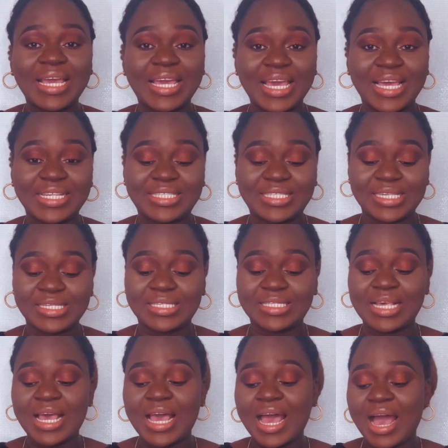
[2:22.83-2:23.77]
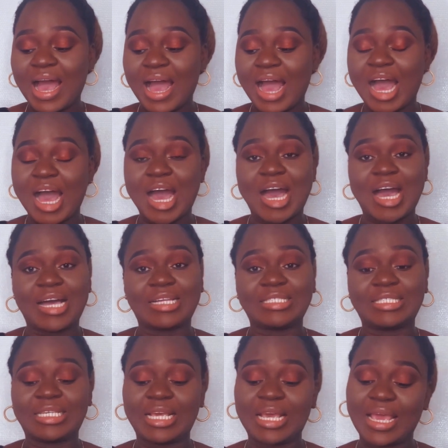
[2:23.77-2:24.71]
get it
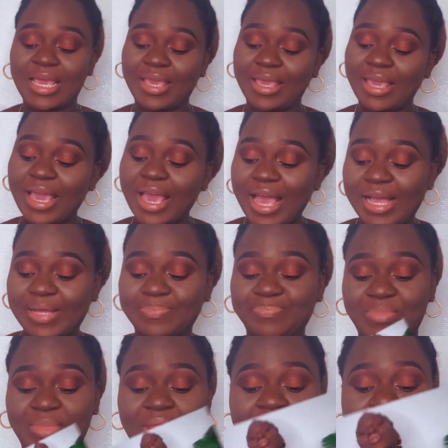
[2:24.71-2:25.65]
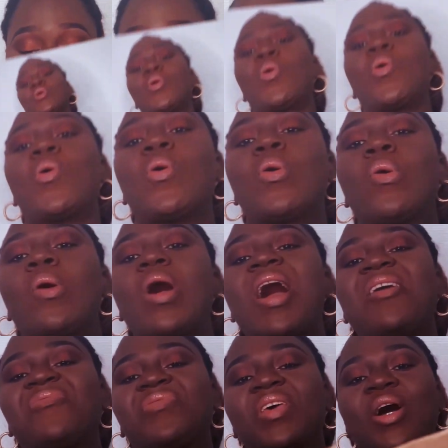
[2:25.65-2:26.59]
and yeah so
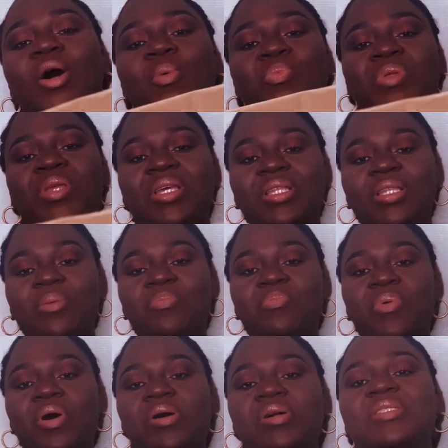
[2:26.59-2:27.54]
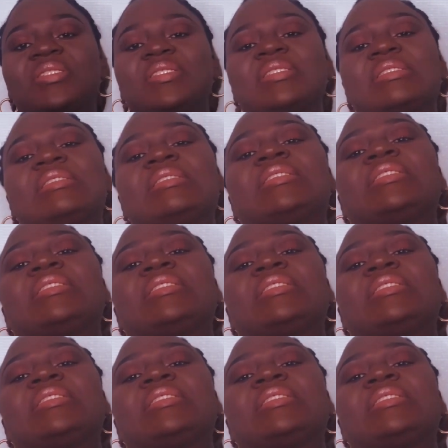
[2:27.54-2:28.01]
after opening the box